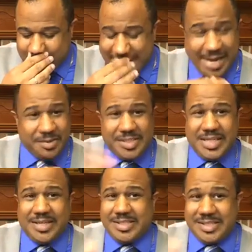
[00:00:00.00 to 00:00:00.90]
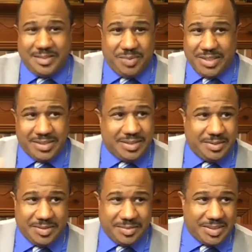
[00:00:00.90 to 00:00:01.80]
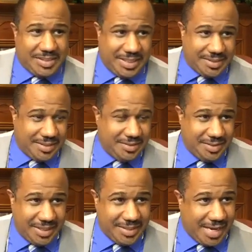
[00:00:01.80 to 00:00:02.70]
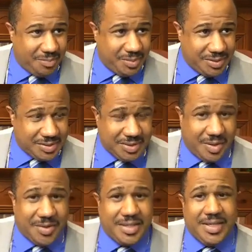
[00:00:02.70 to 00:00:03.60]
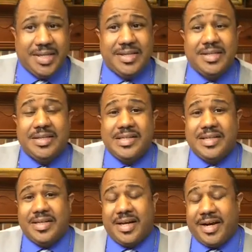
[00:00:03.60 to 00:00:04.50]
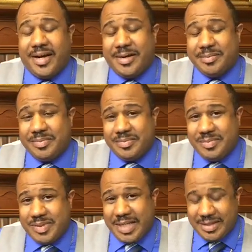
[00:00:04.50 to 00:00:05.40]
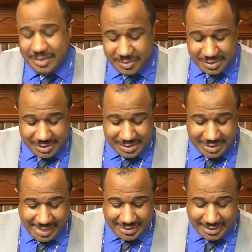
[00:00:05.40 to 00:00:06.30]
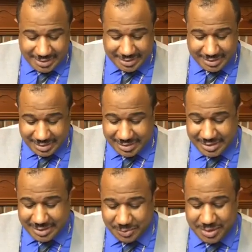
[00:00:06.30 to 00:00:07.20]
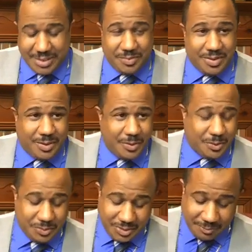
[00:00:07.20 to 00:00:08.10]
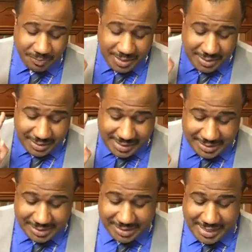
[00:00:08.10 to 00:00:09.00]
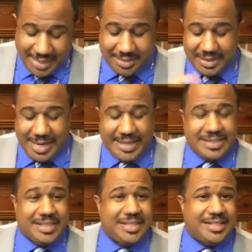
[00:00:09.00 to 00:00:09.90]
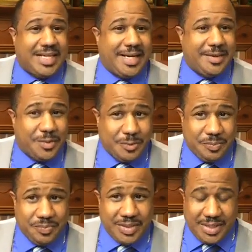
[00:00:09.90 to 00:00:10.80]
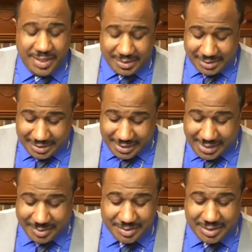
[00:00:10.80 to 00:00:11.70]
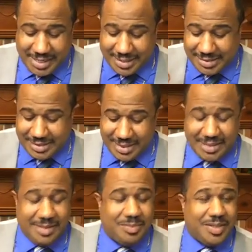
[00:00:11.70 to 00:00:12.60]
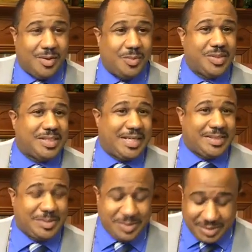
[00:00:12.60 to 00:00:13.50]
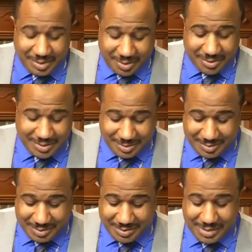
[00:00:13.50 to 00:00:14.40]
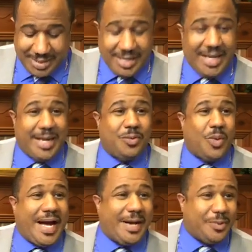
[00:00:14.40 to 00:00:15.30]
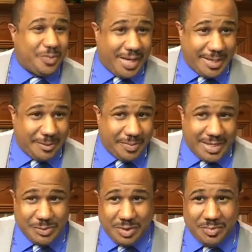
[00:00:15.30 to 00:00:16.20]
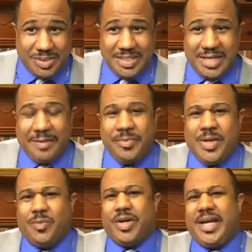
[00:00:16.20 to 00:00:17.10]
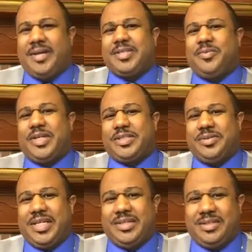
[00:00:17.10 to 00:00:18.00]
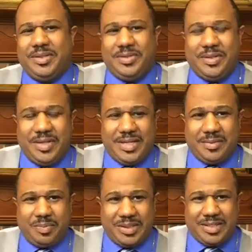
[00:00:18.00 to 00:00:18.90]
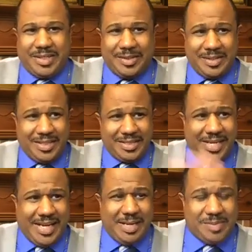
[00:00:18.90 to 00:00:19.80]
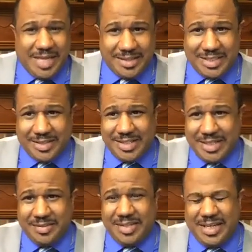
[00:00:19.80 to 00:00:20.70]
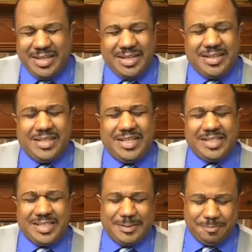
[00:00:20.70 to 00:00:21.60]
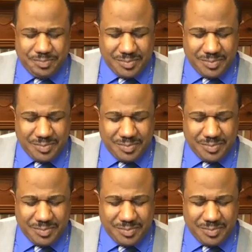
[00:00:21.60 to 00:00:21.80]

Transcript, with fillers: out of jealousy, because a new jurisdiction had not been started in um, St. Louis since 1963, there were those that scandalized the entire group and said Hankerson has nothing but homosexuals, starter churches, and wildfire. That's what was stated. Well, Hankerson, what you need to do, you need to put their names out there and give their name. Listen,